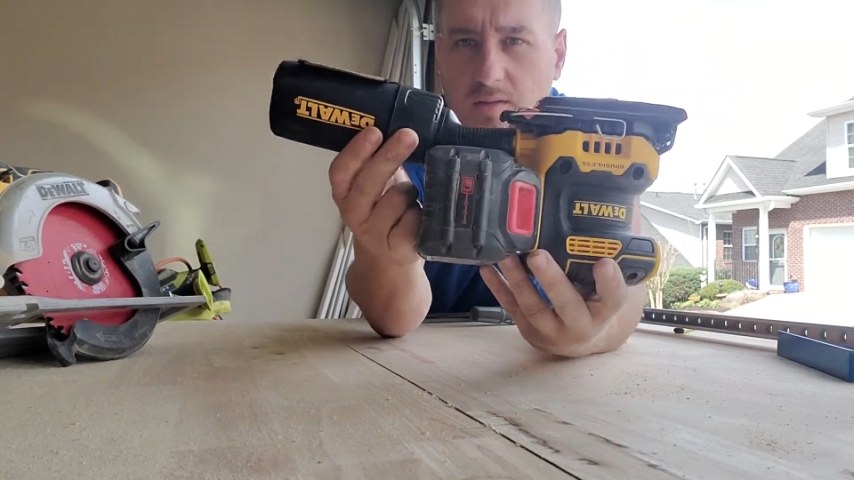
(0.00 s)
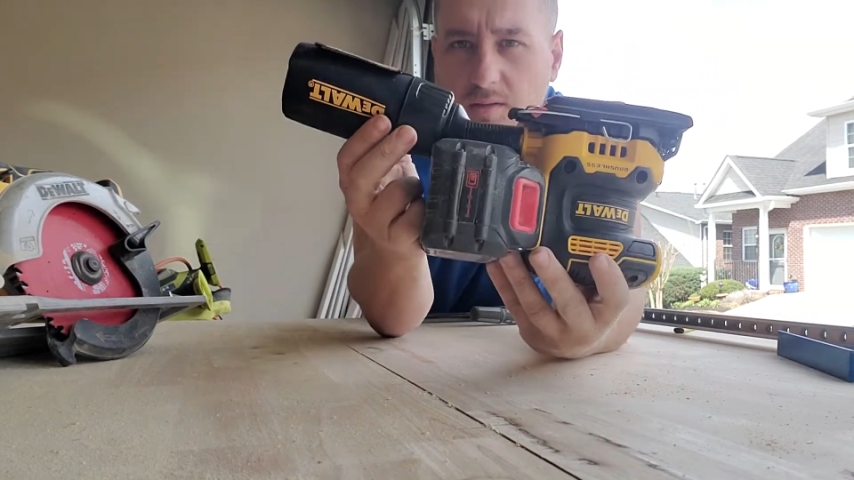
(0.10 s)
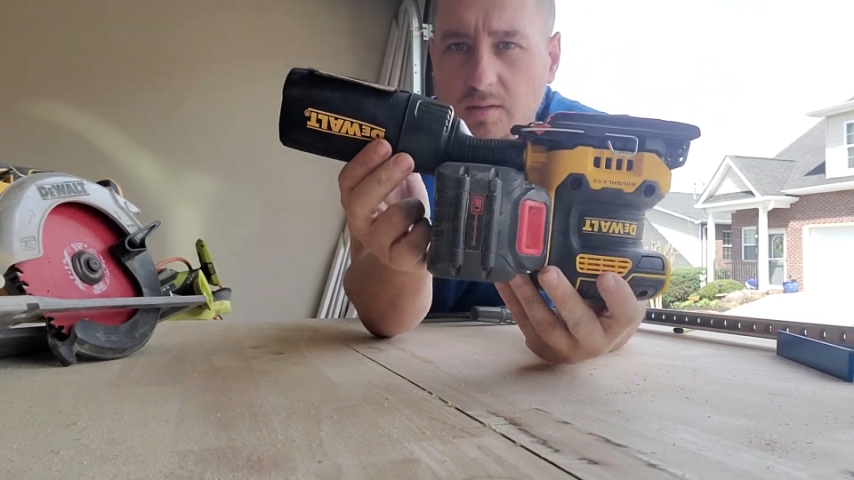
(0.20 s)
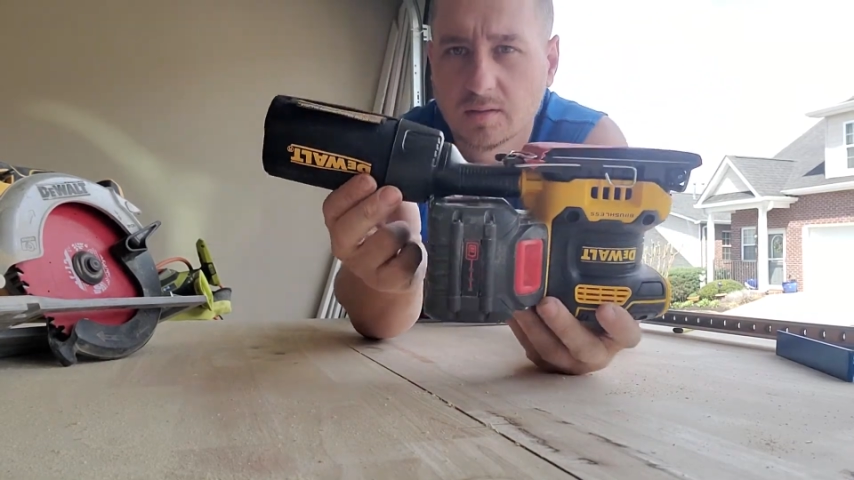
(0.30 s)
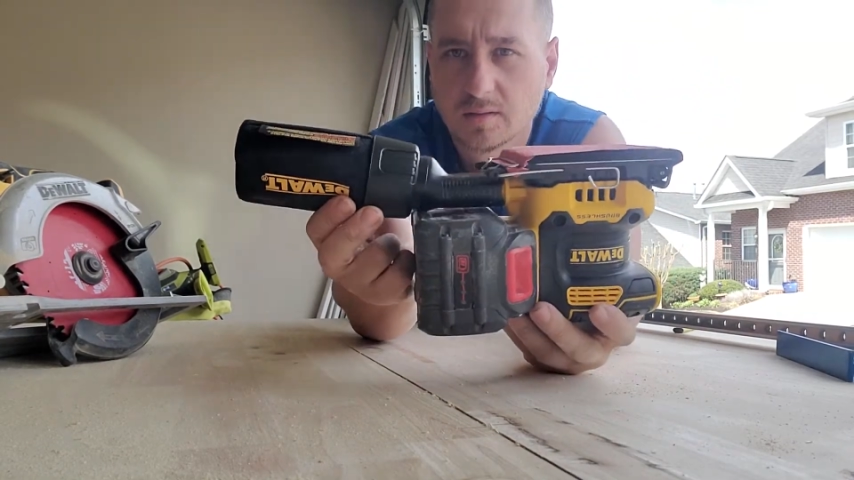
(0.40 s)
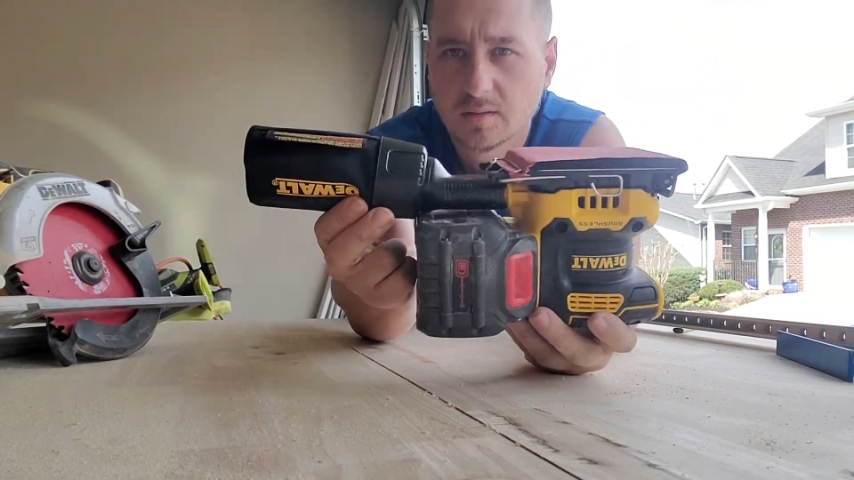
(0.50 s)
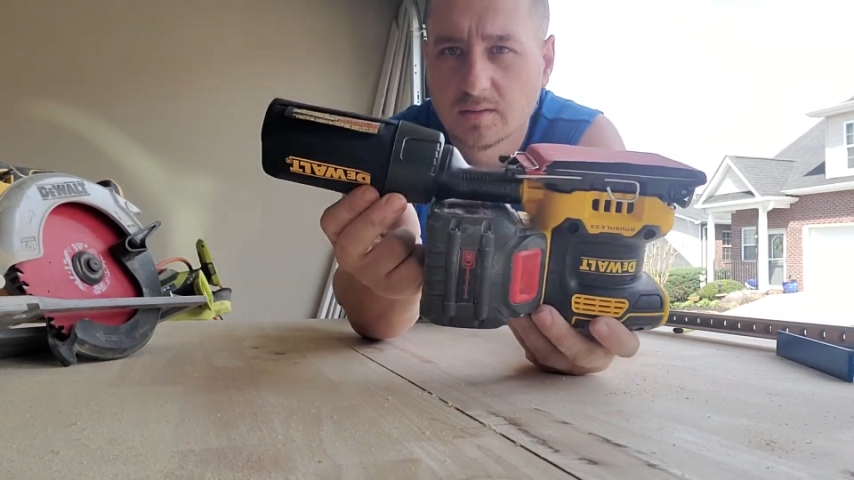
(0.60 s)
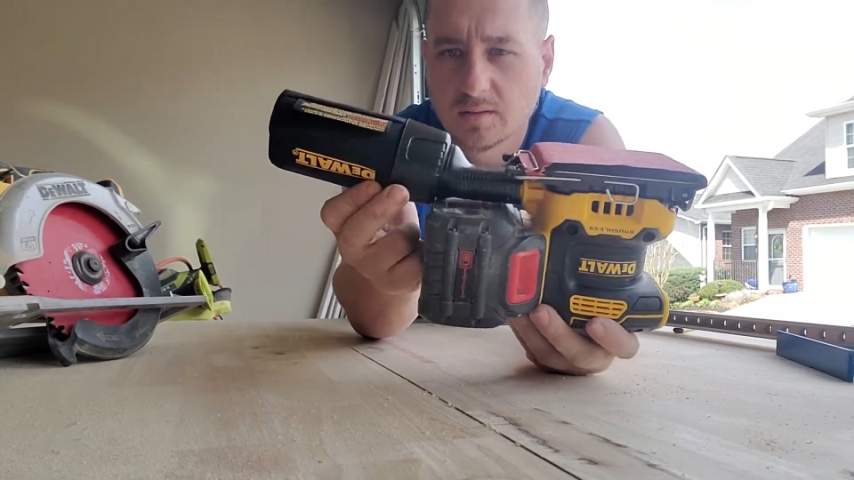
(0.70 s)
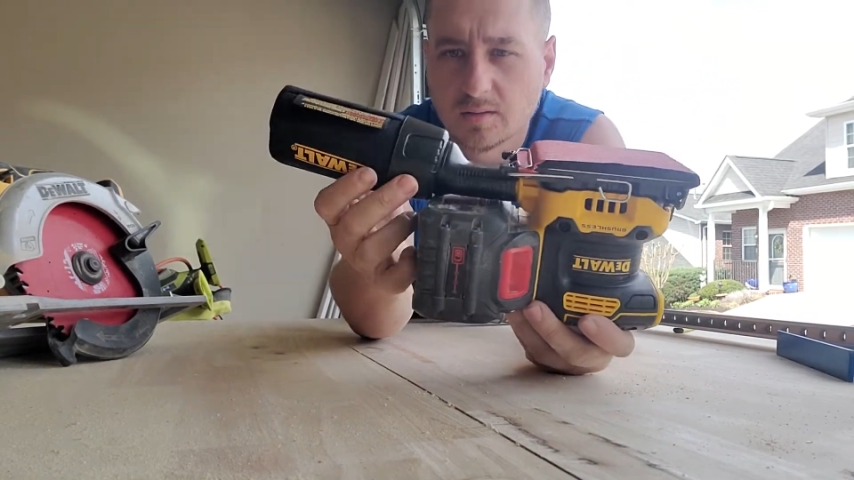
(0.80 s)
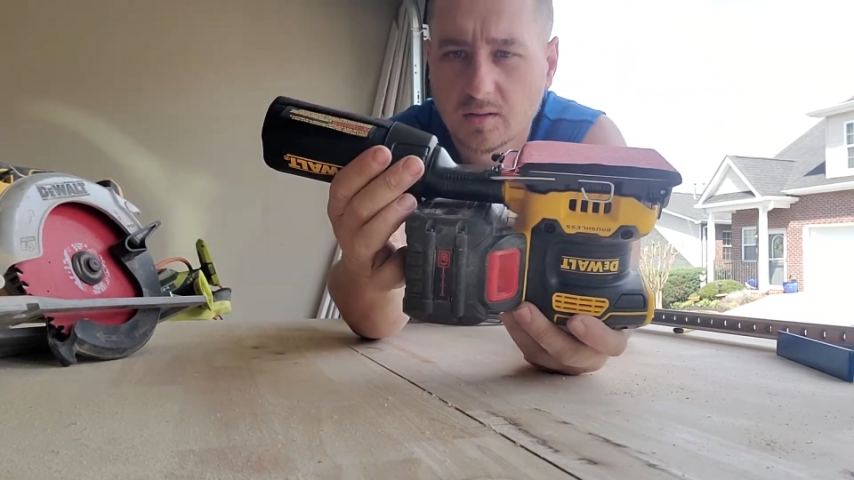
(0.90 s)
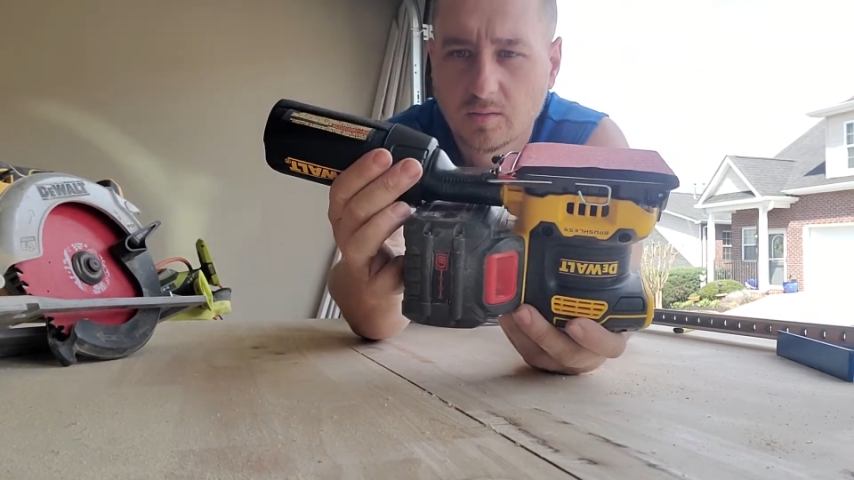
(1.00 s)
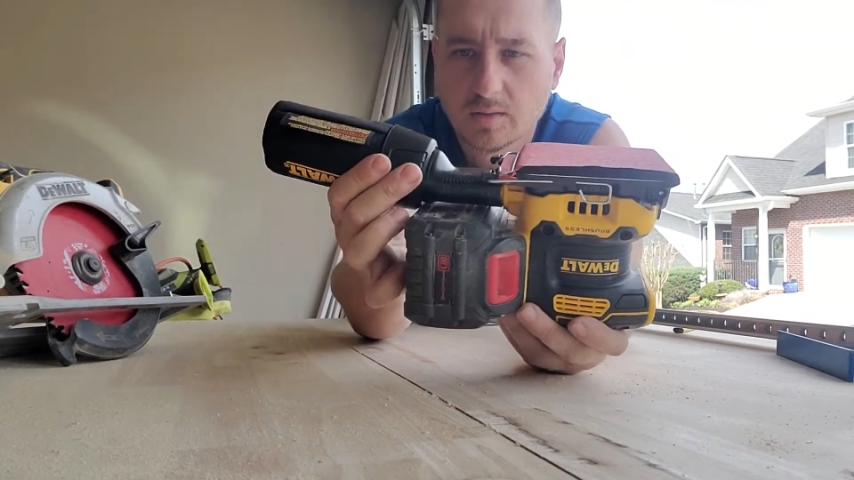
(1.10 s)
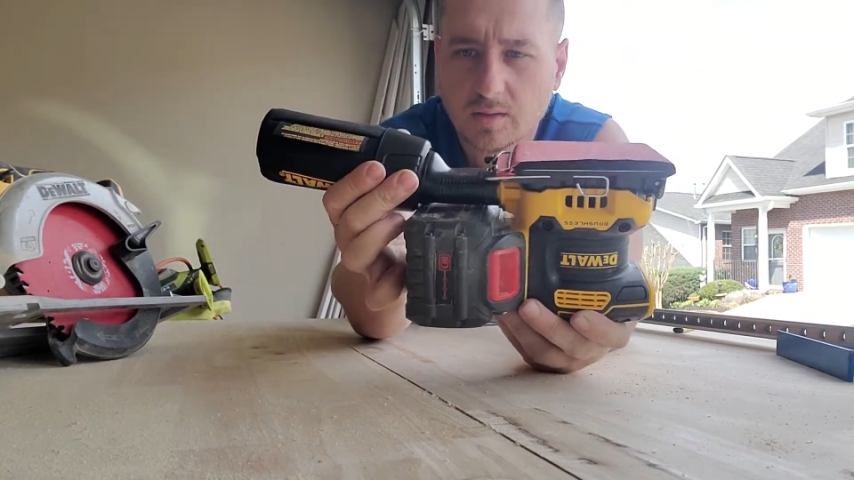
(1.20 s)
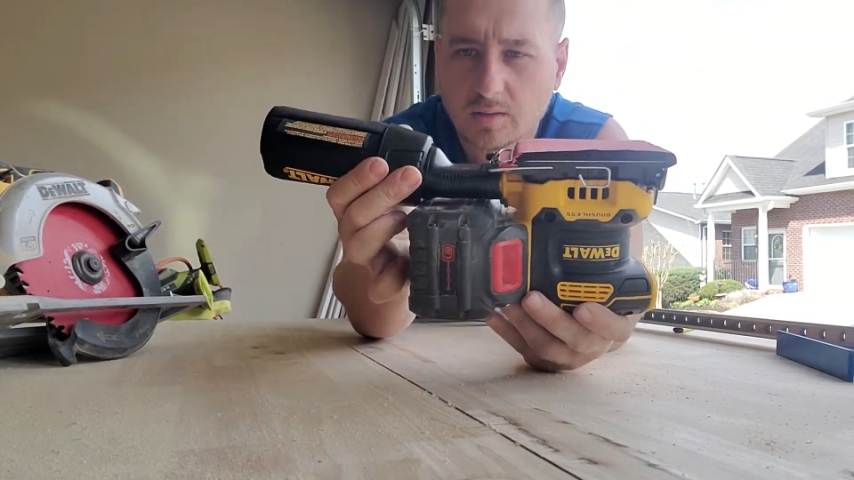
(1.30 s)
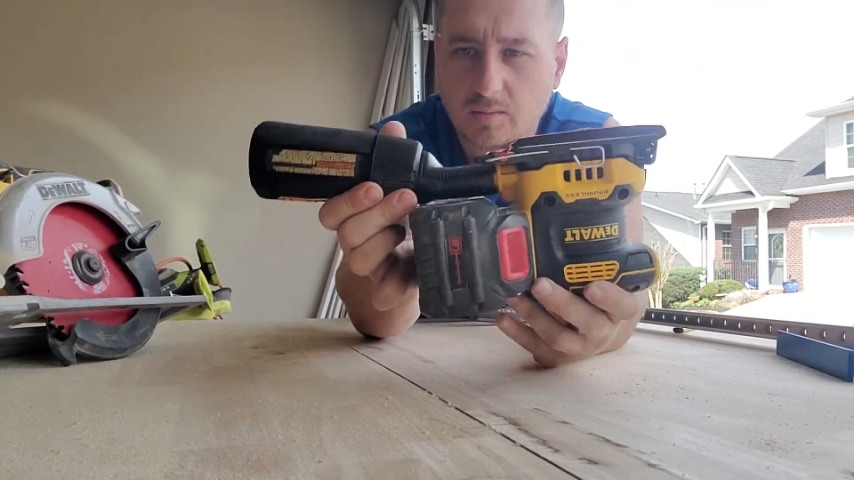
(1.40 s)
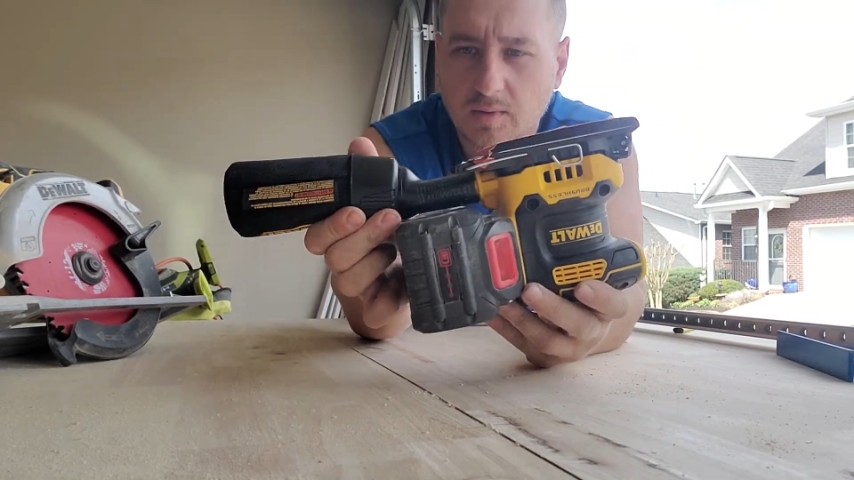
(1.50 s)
see, and this doesn't go in all the